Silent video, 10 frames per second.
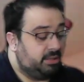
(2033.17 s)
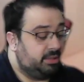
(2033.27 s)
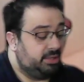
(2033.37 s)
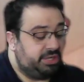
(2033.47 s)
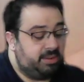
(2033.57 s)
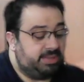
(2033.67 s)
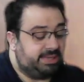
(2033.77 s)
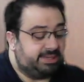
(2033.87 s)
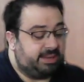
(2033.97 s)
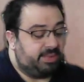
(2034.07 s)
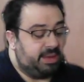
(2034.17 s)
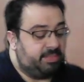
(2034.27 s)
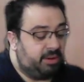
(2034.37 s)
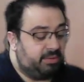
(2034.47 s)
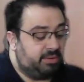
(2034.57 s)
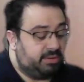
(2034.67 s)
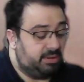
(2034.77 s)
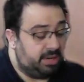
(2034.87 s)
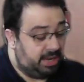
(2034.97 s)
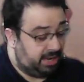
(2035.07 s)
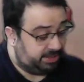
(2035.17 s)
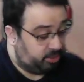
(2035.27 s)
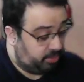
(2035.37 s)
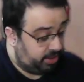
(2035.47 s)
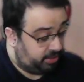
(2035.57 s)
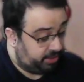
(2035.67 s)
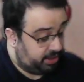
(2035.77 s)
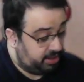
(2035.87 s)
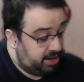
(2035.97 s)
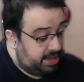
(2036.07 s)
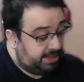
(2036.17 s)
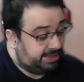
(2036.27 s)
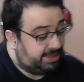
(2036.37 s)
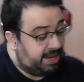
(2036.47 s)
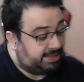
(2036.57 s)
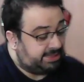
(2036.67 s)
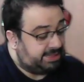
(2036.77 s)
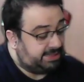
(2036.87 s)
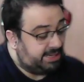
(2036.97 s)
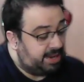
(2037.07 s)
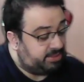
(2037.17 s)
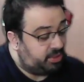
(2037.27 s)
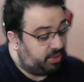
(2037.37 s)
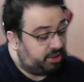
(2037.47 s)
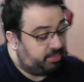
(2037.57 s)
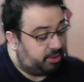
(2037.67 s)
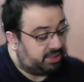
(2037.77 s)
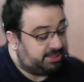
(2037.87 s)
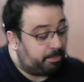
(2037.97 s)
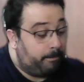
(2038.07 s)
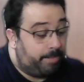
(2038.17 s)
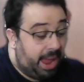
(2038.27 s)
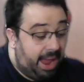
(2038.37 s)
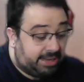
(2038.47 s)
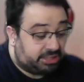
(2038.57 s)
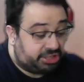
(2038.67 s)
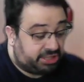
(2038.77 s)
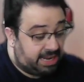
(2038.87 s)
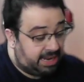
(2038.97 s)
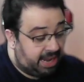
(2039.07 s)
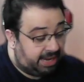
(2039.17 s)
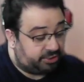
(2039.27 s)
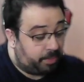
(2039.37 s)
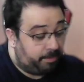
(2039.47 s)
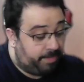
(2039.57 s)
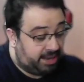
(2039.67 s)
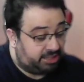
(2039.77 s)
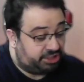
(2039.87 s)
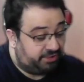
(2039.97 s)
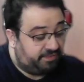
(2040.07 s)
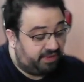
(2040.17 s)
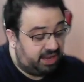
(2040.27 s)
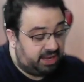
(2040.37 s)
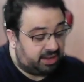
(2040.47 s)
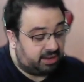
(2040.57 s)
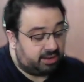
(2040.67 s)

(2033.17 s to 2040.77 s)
Shaman said something about EX Pokemon. Hold on. This attack does 60 damage to one of your opponent's benched EX or benched V.